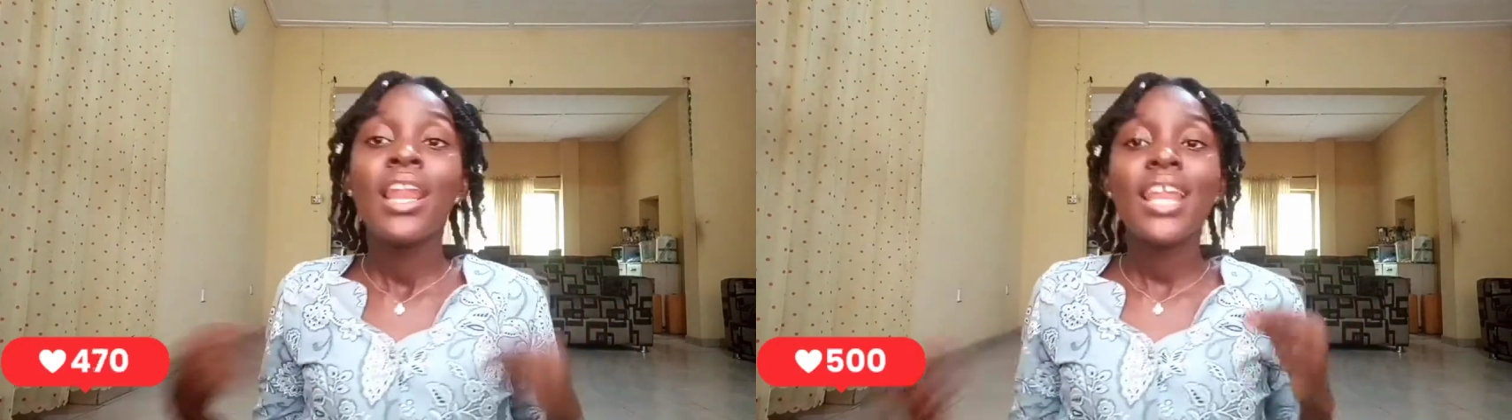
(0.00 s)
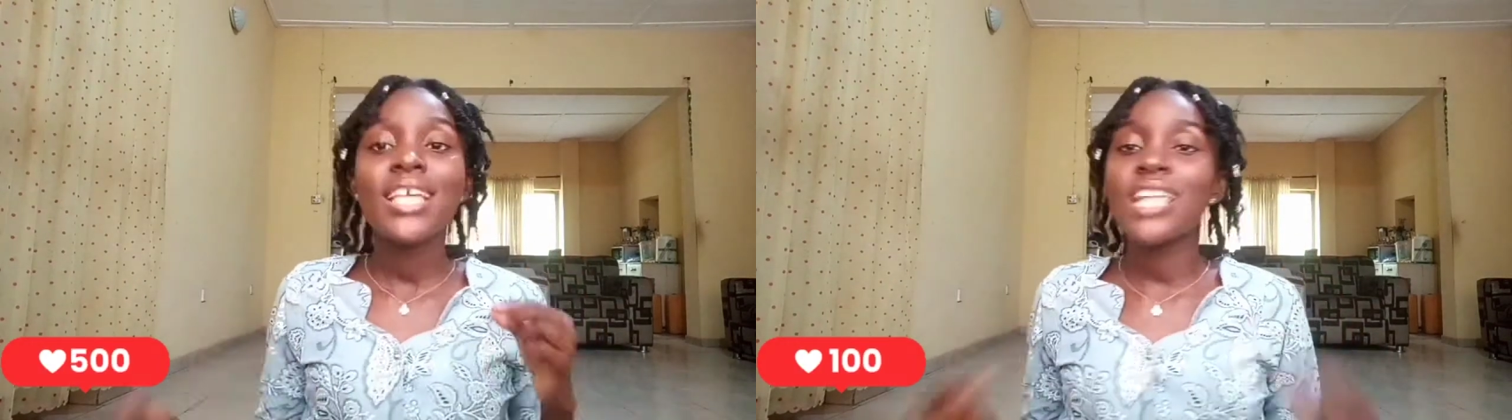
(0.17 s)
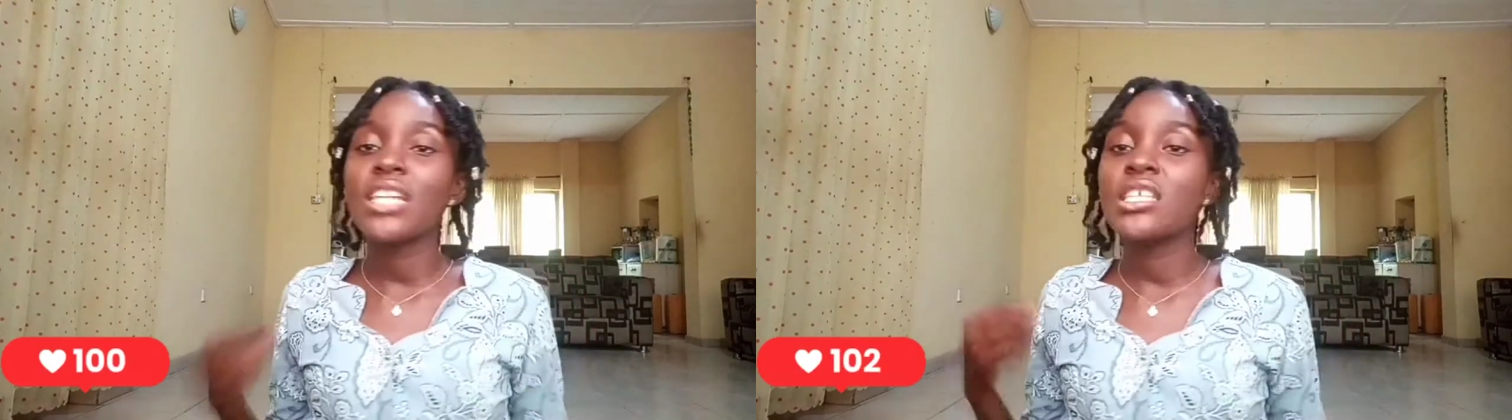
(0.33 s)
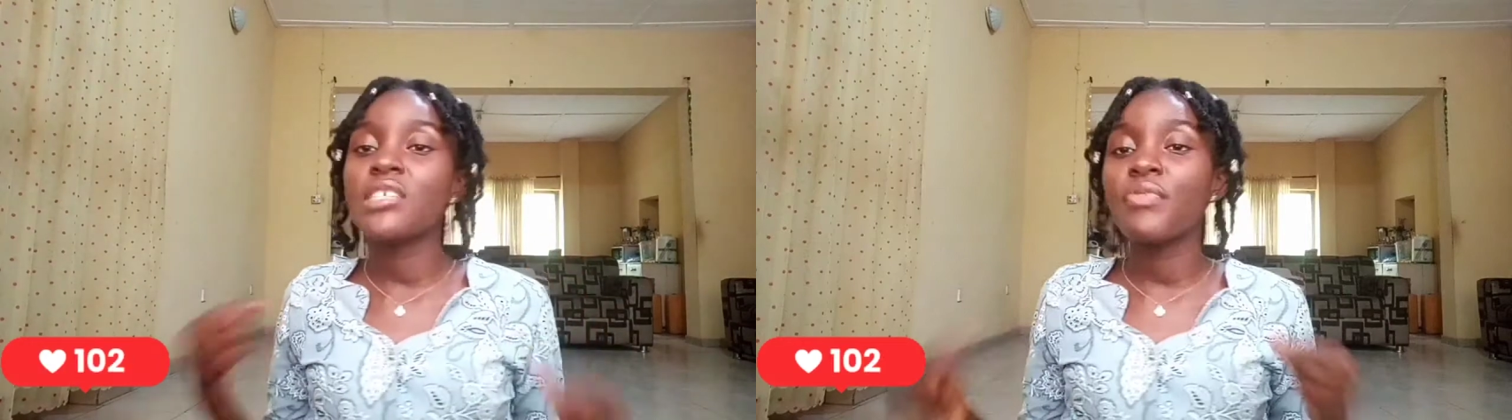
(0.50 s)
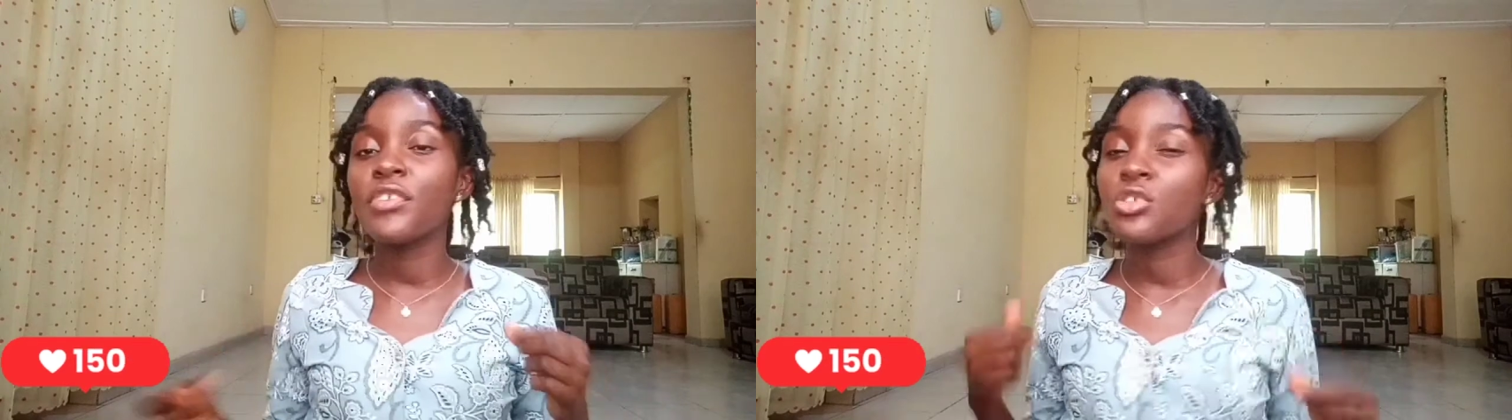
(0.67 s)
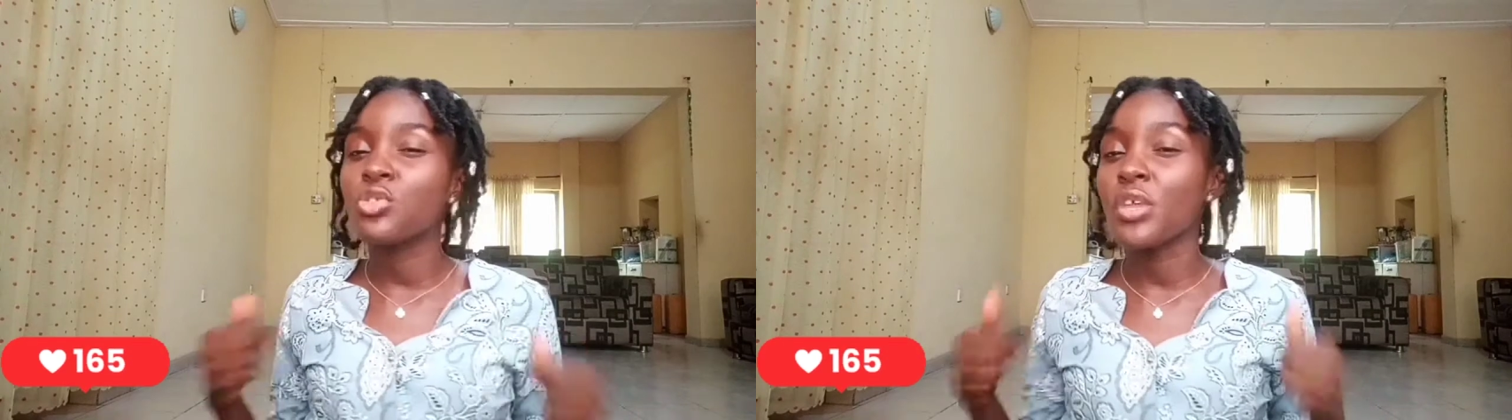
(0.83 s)
let's get this
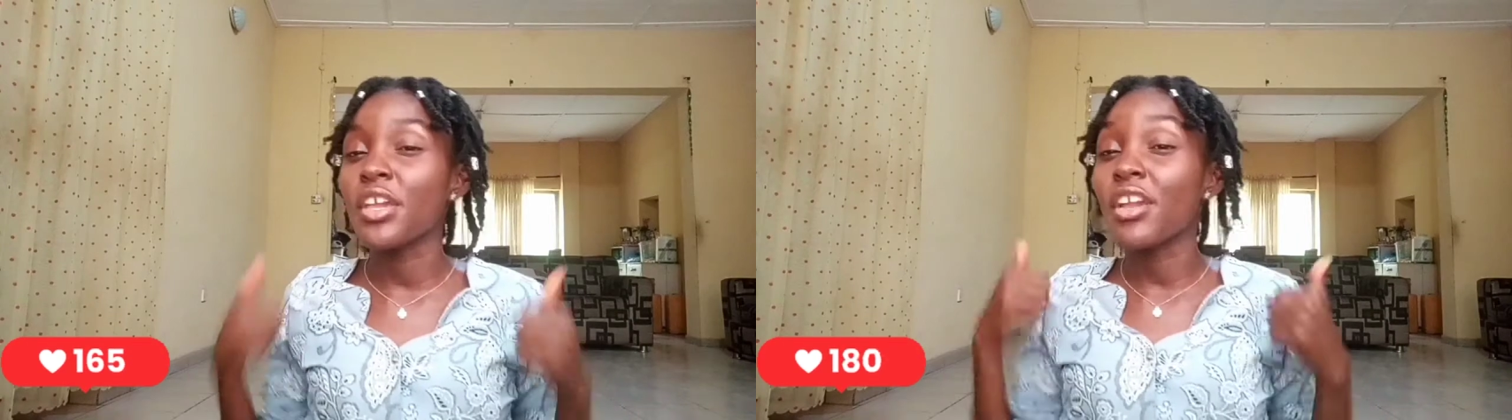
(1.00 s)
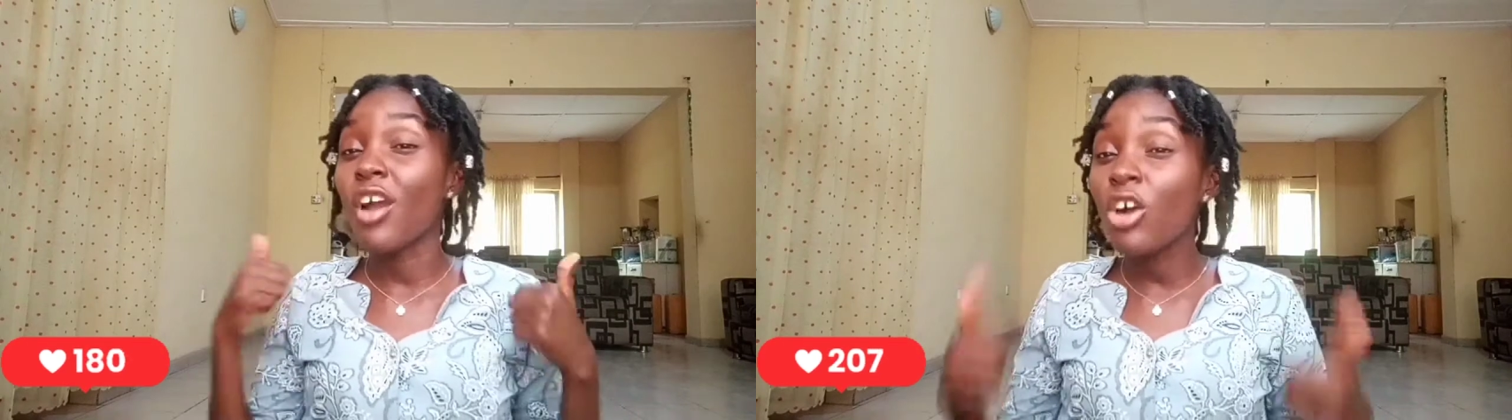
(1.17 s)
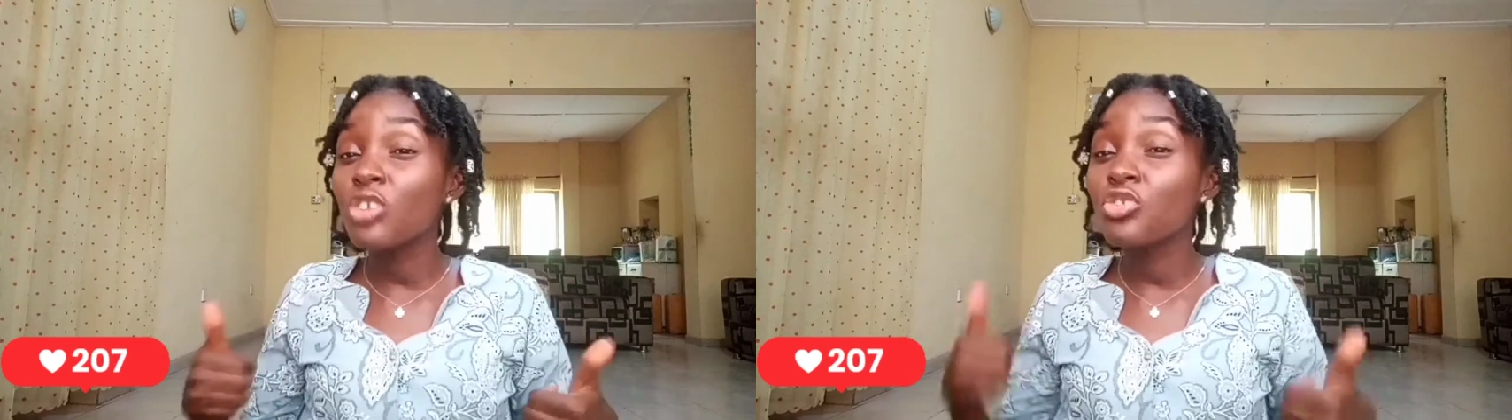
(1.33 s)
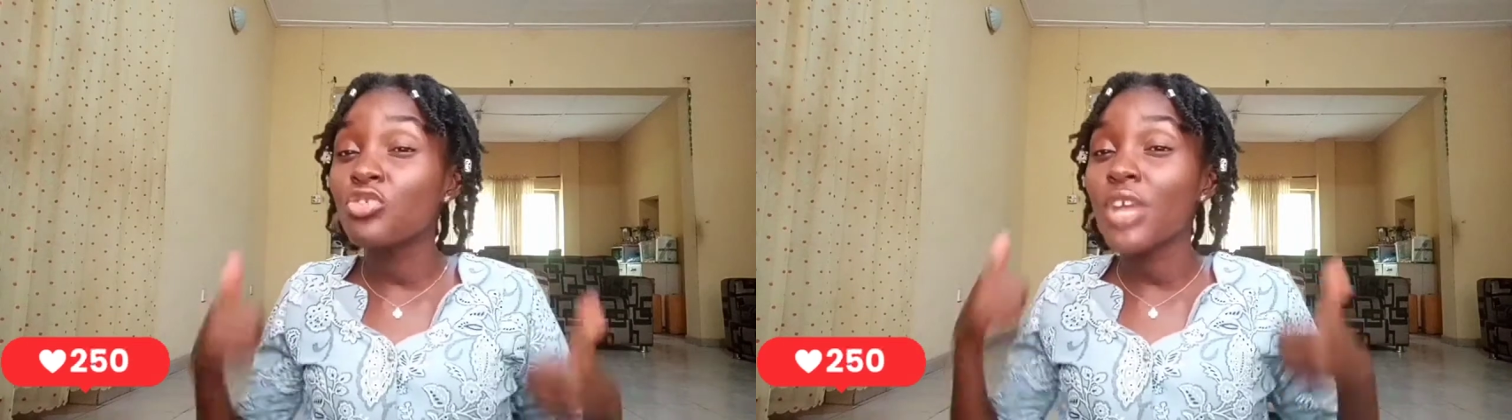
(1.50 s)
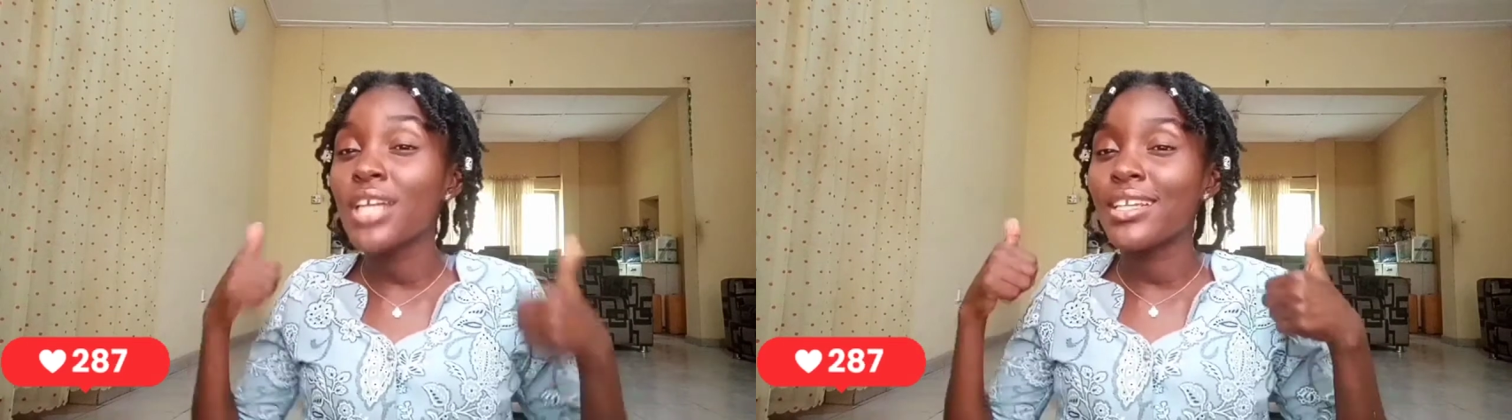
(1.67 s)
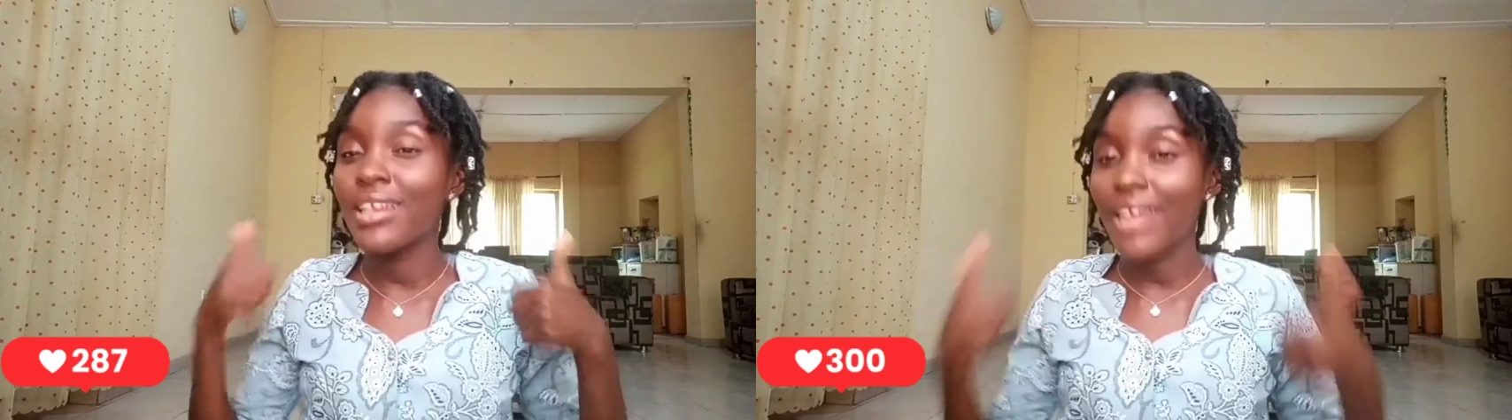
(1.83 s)
video to
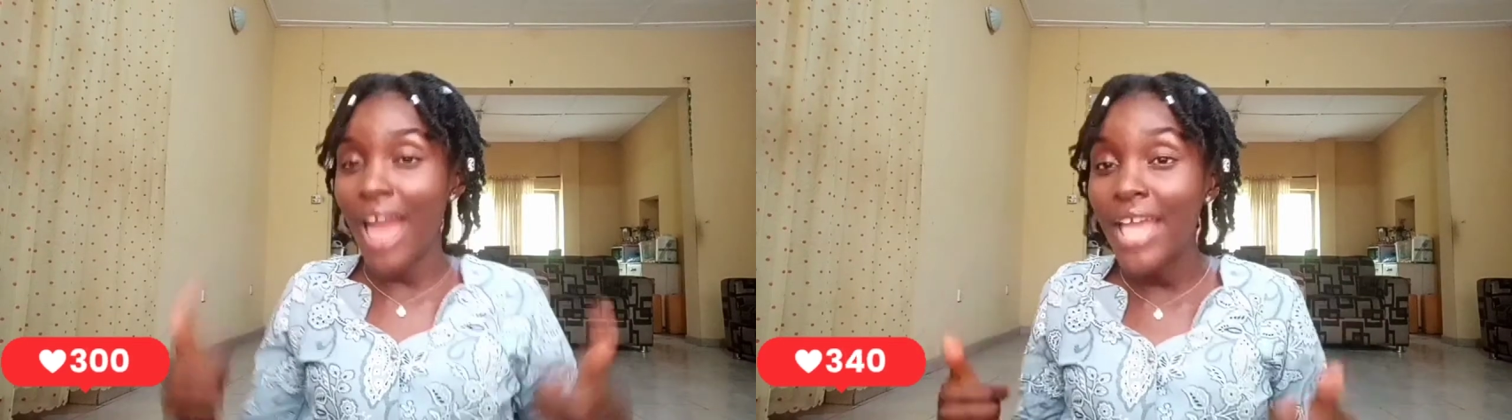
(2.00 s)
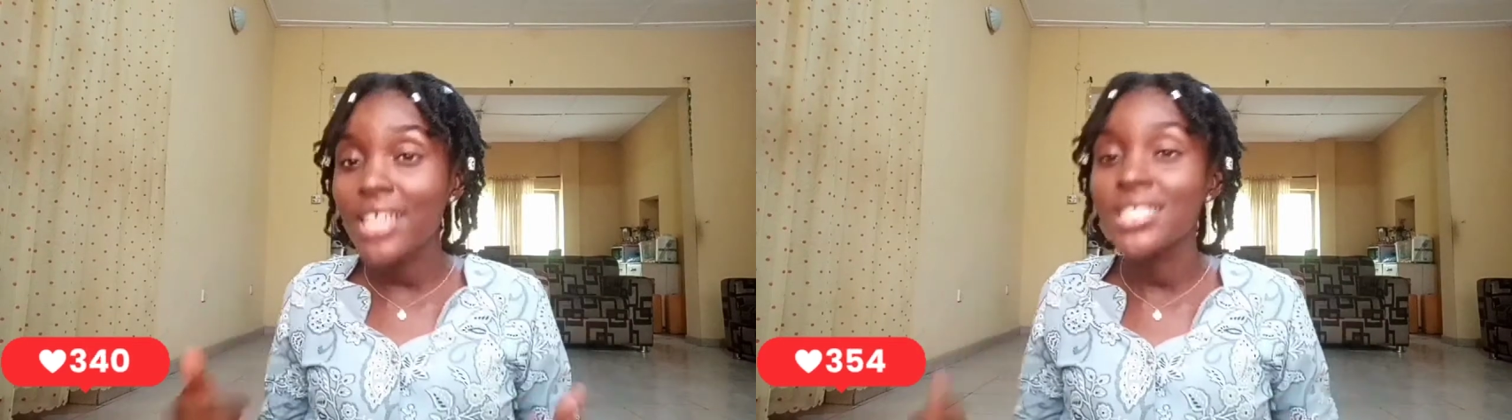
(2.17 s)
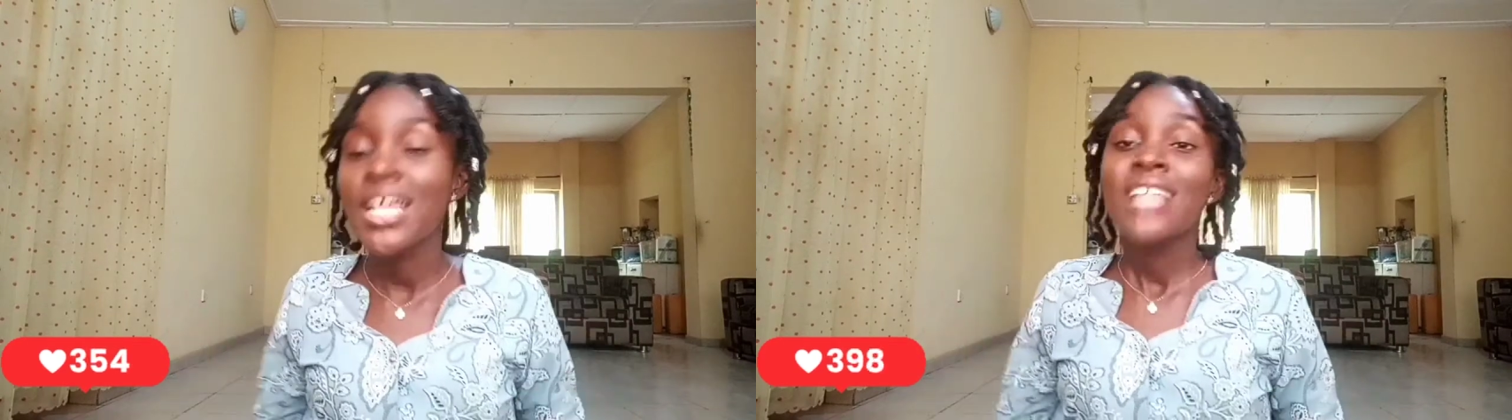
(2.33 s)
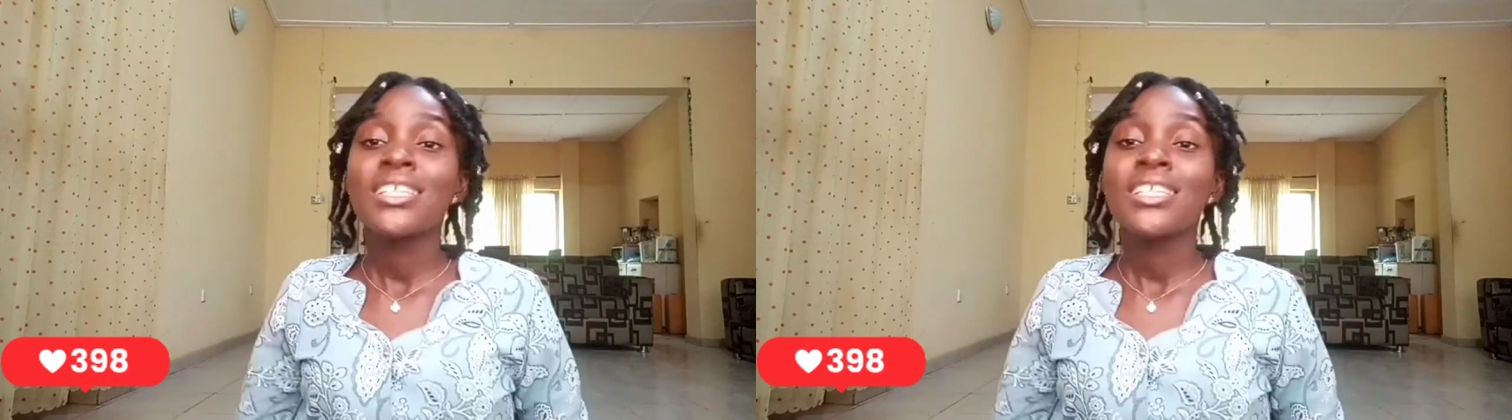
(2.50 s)
100 likes